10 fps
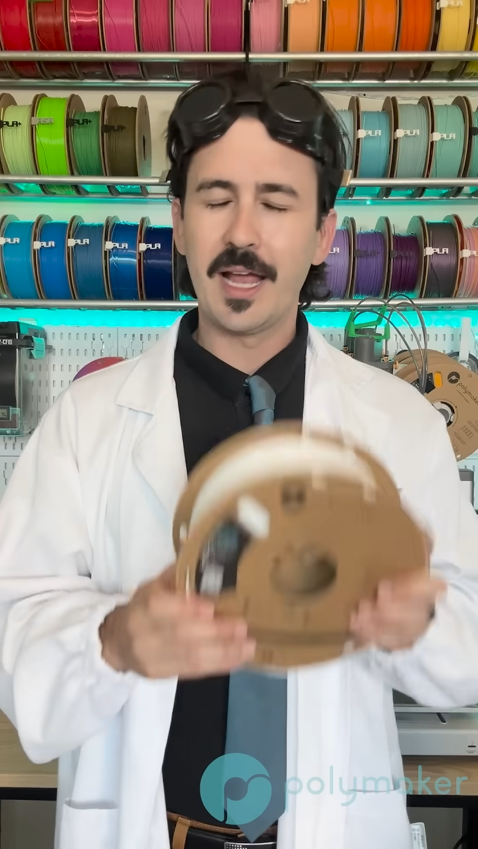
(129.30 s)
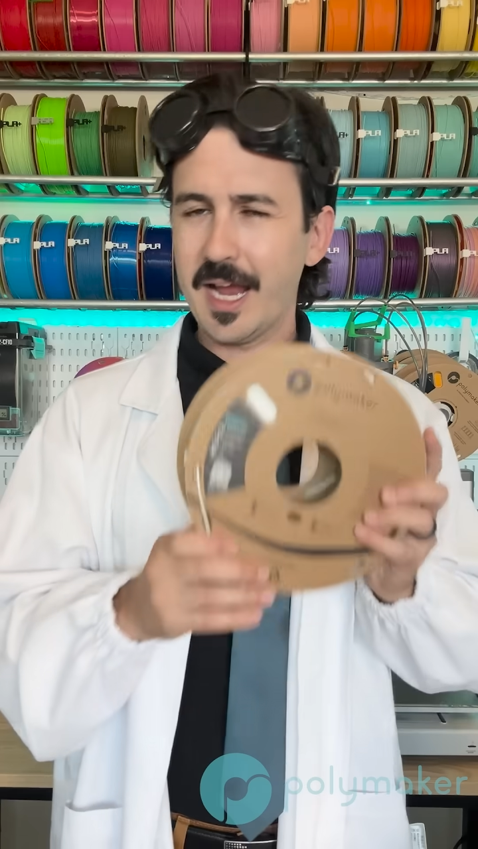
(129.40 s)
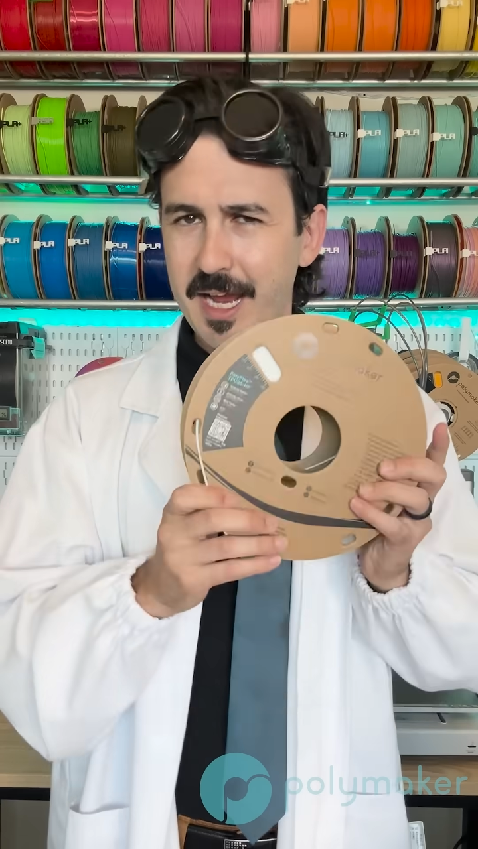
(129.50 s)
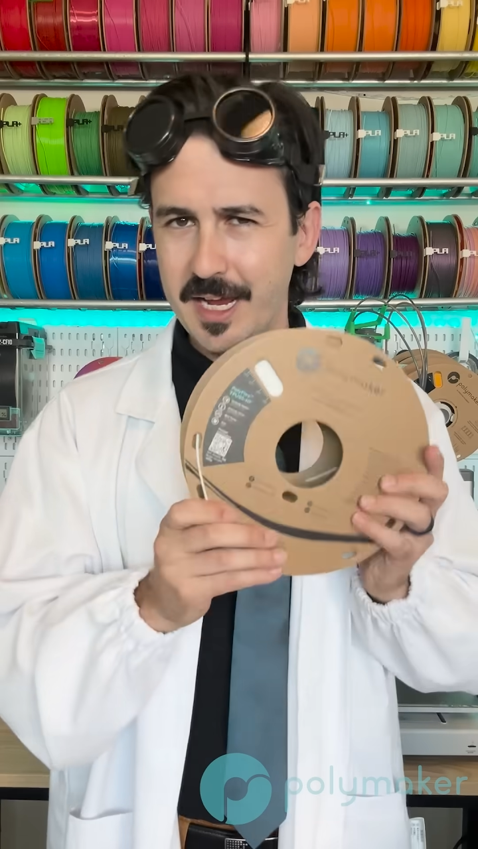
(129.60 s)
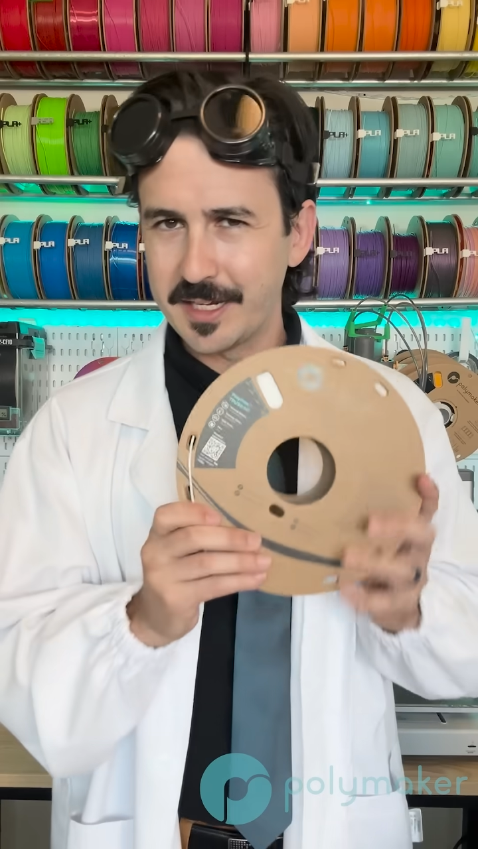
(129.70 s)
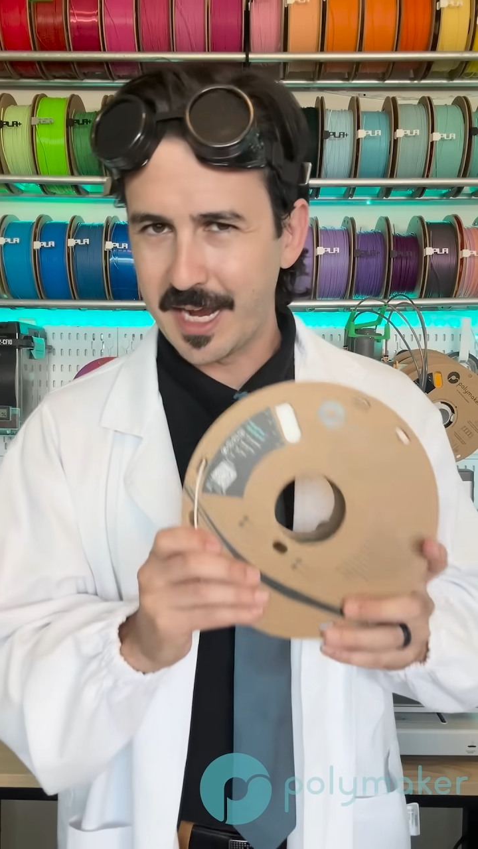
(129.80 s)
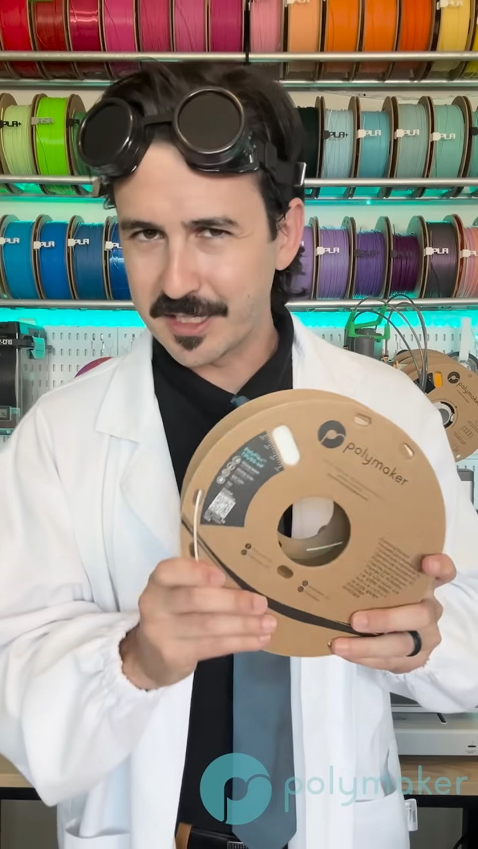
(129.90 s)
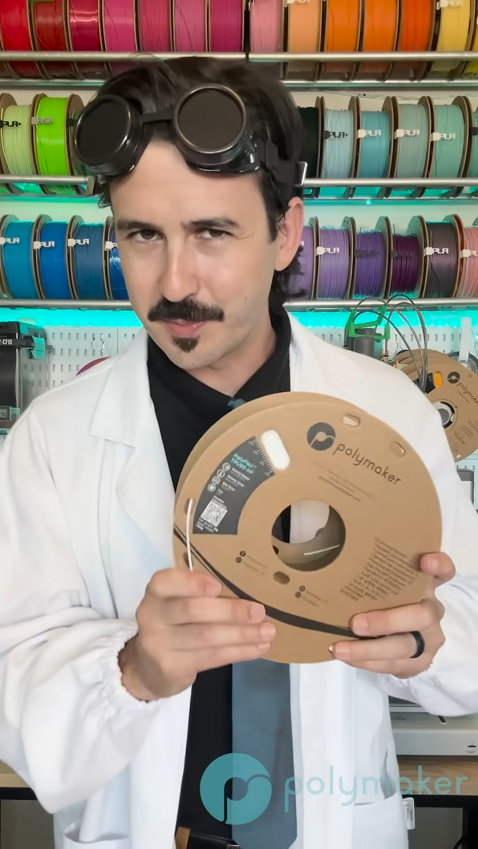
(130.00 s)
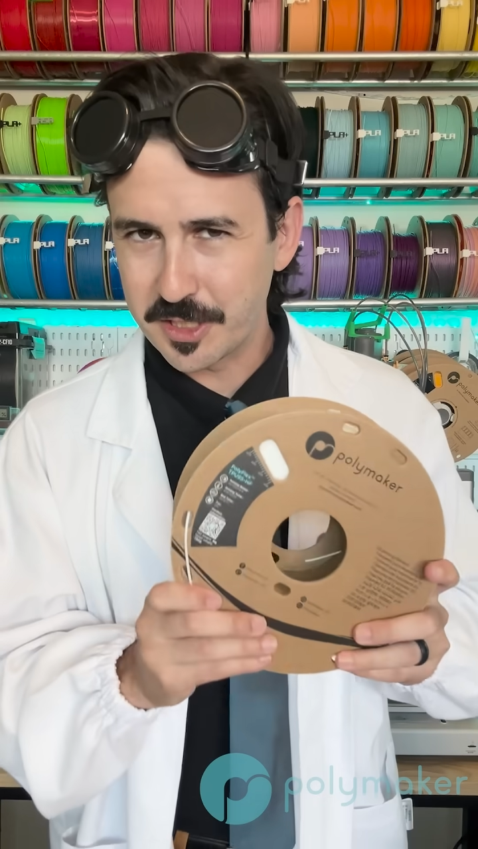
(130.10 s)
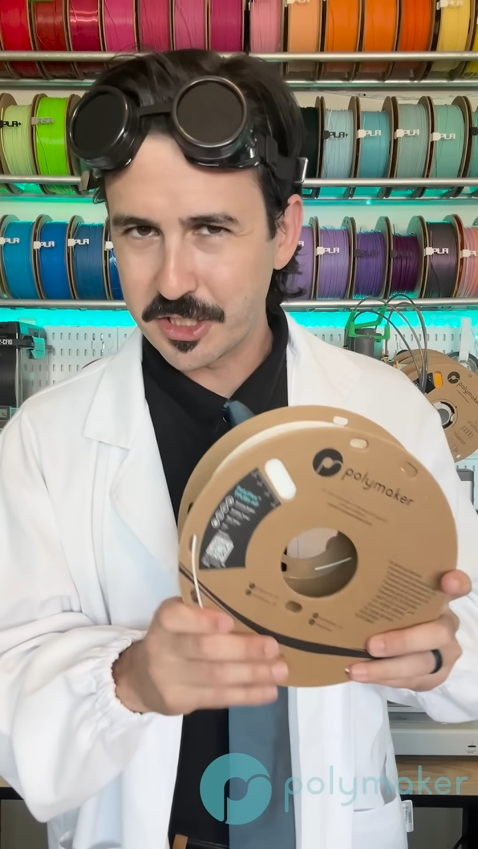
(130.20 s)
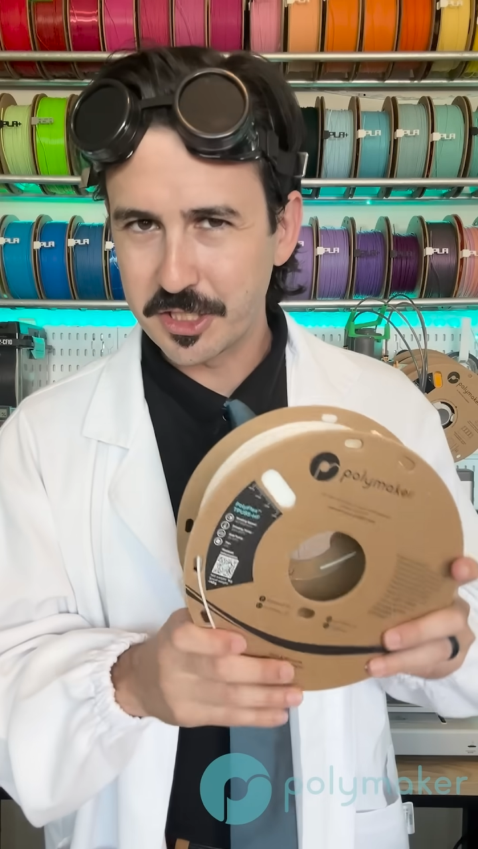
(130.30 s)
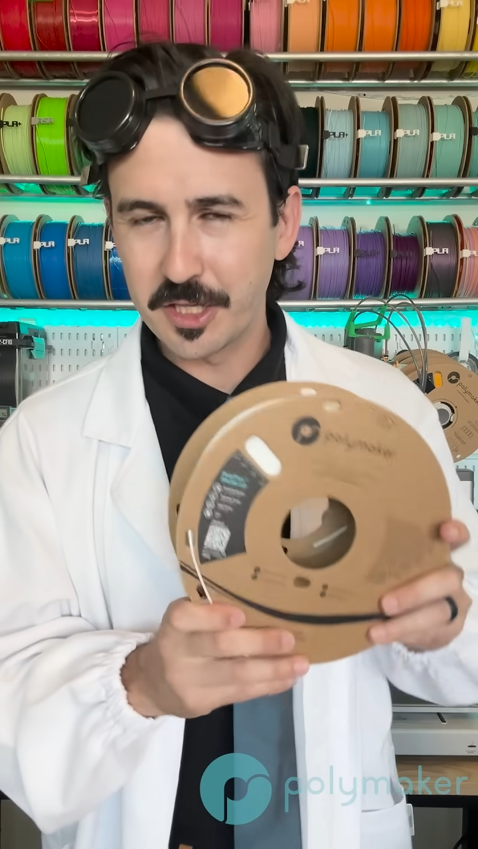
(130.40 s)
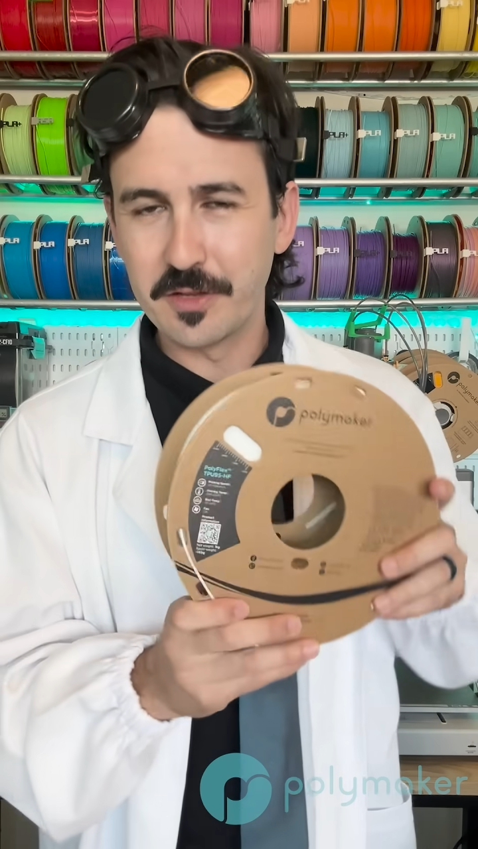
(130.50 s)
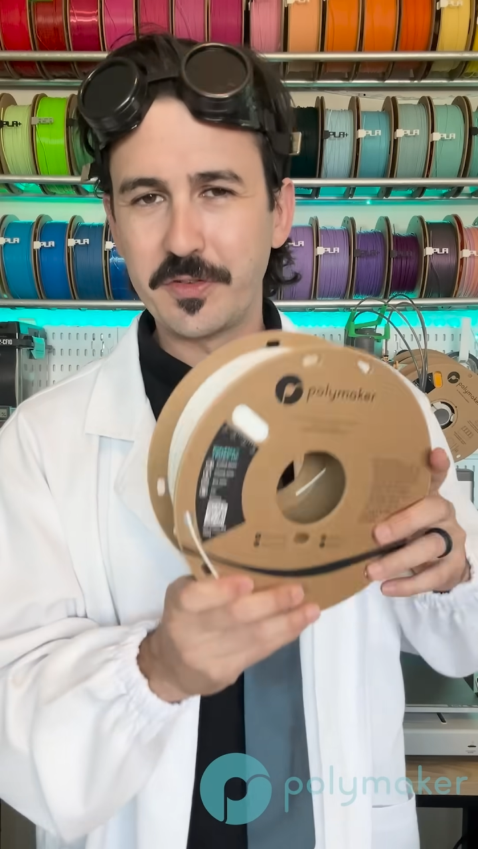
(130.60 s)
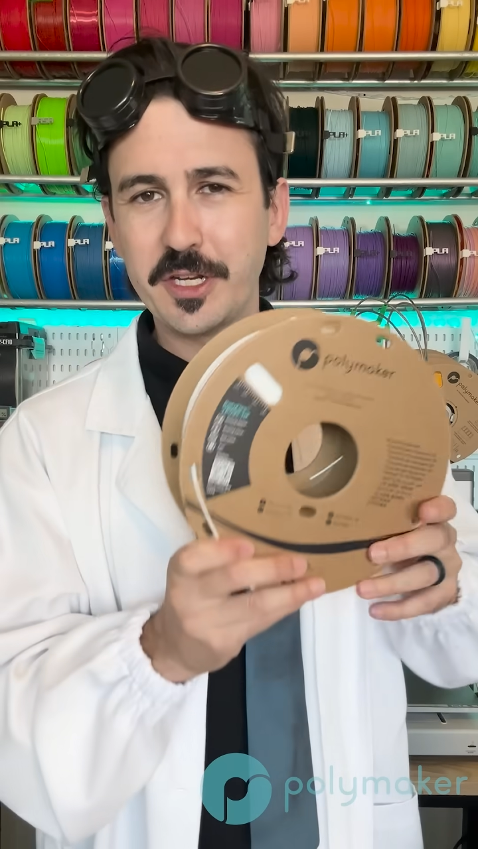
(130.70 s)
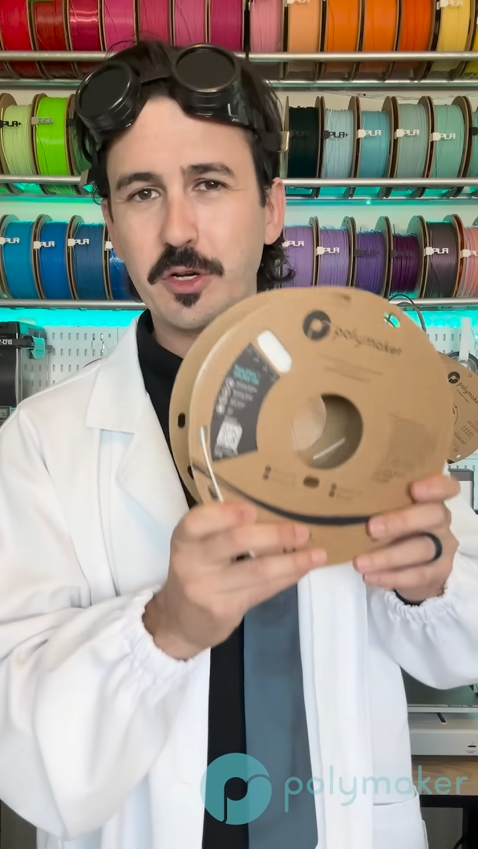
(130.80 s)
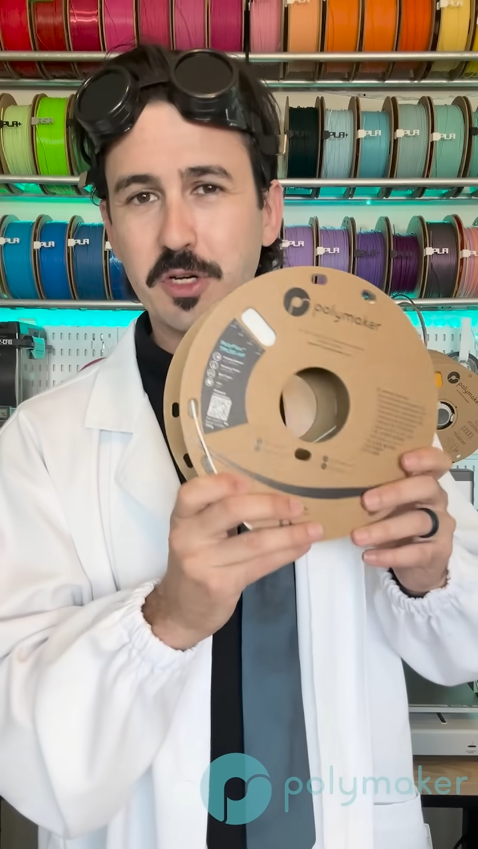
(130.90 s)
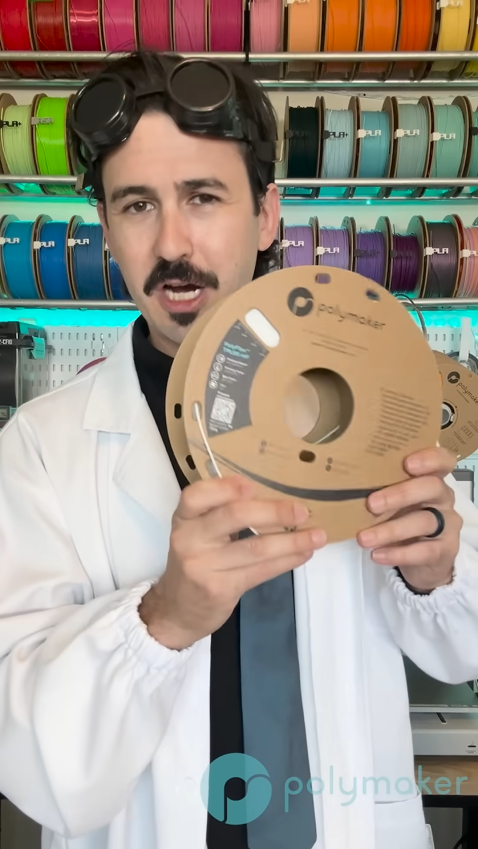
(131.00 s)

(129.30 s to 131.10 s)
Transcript: And as mentioned on the video